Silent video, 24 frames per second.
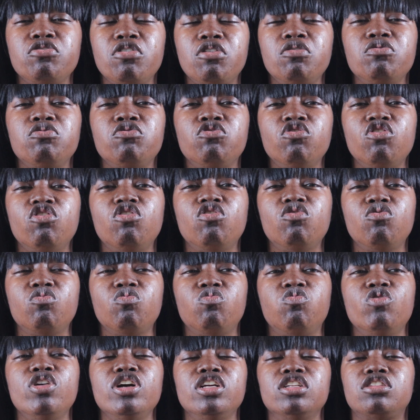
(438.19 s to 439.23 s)
you don't know
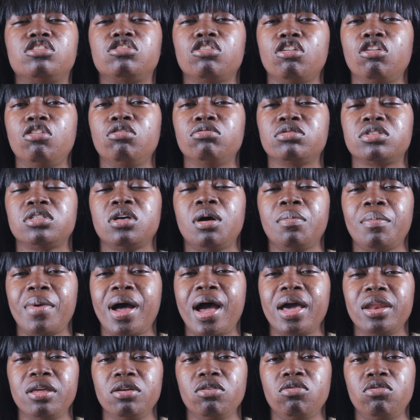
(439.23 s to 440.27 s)
what turns
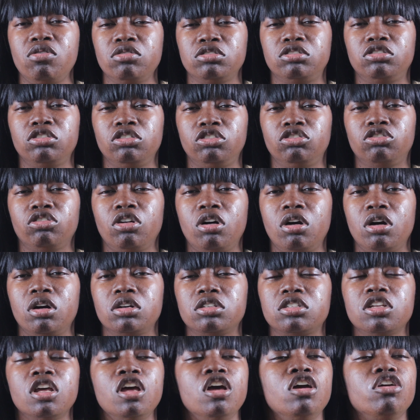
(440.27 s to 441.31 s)
somebody onto
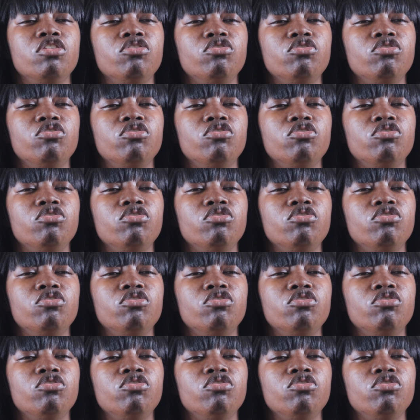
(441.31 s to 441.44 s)
drugs.